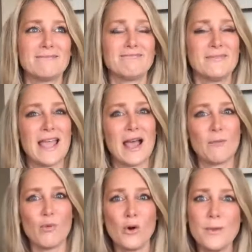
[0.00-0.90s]
now
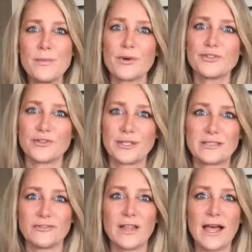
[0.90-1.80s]
more people are starting
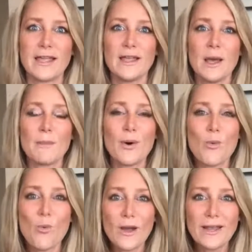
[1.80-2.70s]
to fly. But
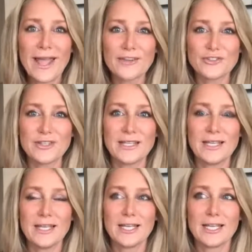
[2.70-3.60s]
what actually
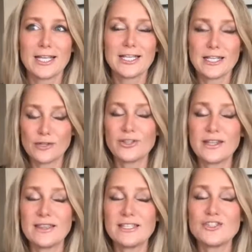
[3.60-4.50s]

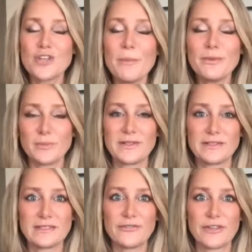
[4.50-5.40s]
the jump has been
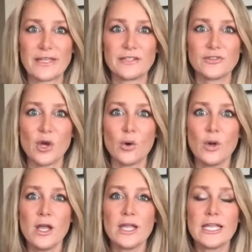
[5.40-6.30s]
significant. So
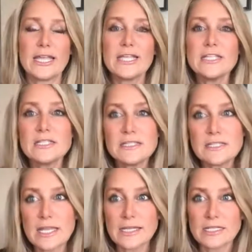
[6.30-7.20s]
in
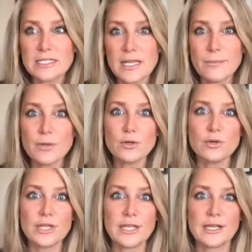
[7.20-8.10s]
a typical
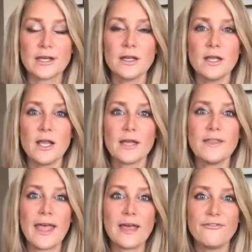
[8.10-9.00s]
year,
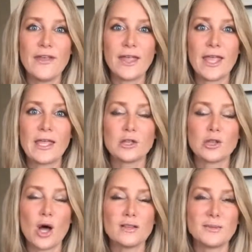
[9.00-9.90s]
the FAA
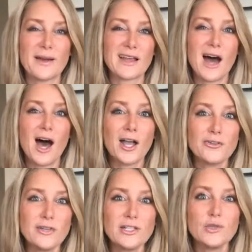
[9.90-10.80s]
logs about
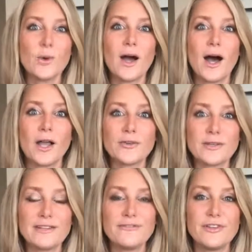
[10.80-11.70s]
100 to
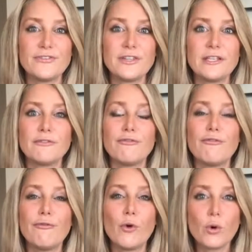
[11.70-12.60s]
150
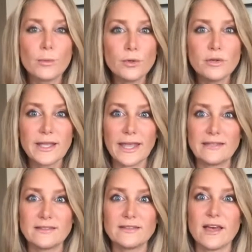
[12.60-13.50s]
formal
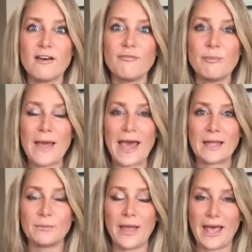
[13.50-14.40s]
cases of
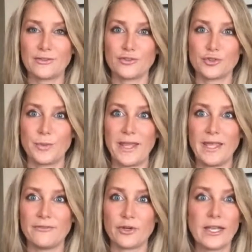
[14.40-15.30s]
bad passenger
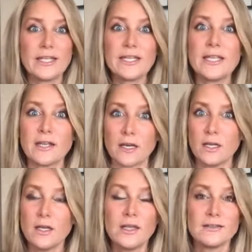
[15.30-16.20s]
behavior in a year.
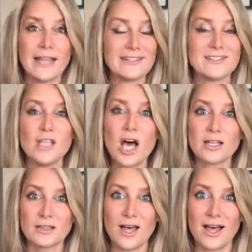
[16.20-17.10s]
That's not a
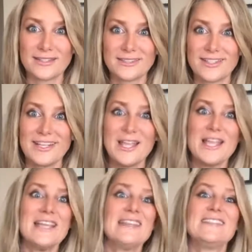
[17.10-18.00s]
lot.
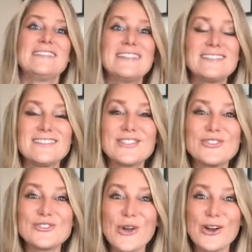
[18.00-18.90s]
Since the
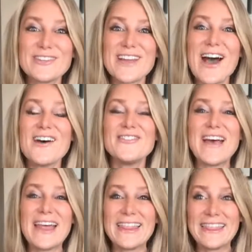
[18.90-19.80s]
start of
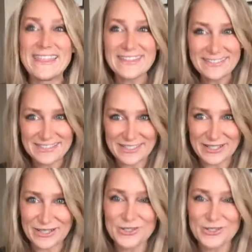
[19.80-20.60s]
this year,